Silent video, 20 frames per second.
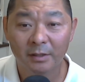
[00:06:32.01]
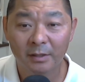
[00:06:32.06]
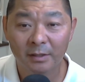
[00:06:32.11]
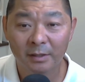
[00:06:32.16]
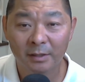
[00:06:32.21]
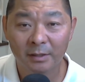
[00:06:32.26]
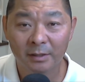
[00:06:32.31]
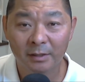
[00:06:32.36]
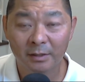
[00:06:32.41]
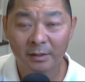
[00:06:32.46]

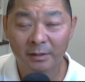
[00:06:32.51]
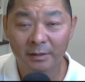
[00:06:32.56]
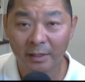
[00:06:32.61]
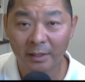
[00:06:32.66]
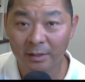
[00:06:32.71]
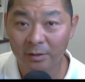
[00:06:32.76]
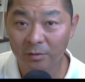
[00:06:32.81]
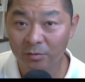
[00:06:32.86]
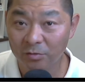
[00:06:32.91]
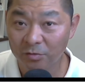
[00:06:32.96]

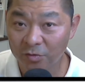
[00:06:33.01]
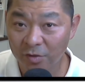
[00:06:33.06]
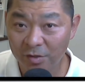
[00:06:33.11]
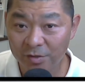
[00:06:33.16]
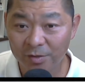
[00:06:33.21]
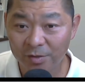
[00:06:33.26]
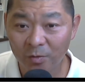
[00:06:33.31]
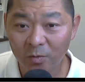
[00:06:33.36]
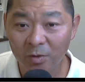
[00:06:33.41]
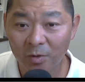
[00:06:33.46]
like a
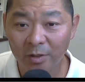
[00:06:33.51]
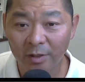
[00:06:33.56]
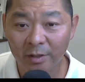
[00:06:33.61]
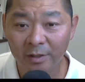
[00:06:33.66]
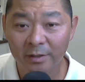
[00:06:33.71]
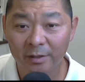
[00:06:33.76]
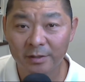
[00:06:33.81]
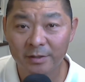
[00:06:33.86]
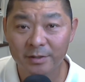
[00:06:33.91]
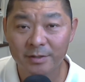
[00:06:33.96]
construction
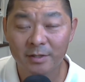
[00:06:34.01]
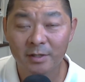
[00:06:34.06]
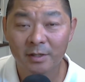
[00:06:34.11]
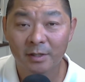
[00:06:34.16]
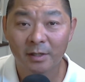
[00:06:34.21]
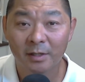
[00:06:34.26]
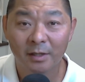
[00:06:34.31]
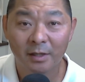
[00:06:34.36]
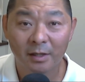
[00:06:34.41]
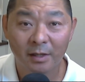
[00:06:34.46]
worker,
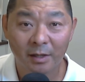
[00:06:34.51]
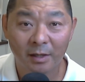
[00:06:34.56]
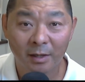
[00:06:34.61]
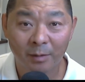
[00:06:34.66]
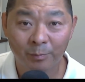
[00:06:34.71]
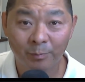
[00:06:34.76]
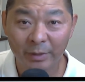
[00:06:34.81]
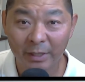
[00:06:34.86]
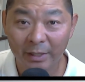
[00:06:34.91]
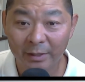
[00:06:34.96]

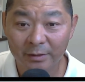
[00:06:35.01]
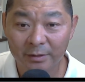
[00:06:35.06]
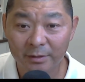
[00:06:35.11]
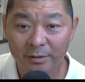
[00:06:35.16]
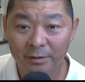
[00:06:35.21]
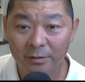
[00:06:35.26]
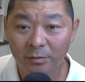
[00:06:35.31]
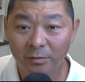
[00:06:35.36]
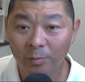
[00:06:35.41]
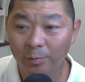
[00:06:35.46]
a
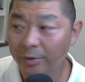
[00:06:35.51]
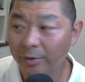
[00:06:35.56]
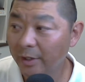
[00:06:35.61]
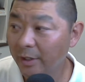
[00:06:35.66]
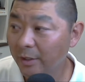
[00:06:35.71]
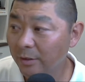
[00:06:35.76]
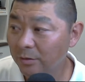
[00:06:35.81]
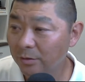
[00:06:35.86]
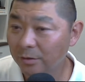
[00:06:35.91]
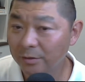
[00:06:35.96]
plant
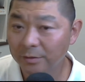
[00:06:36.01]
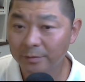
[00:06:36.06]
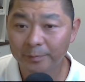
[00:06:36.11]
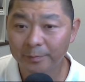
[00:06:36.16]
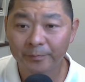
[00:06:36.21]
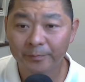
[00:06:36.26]
operator,